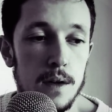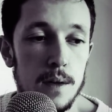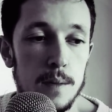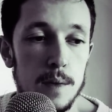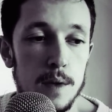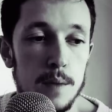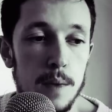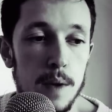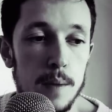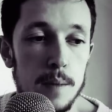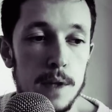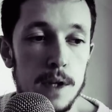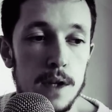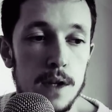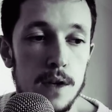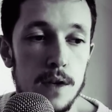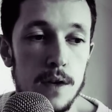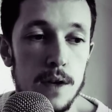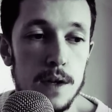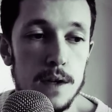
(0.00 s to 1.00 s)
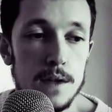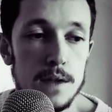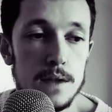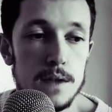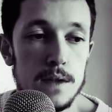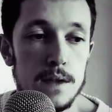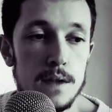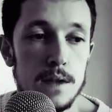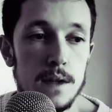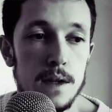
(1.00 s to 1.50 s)
you might be
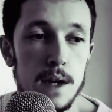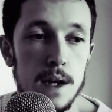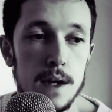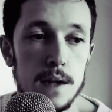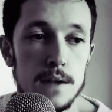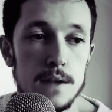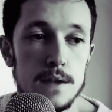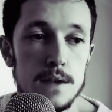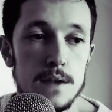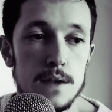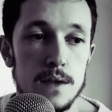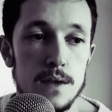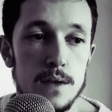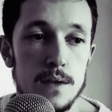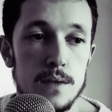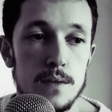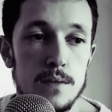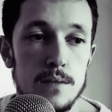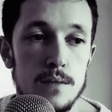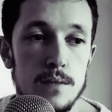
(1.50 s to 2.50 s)
curious as to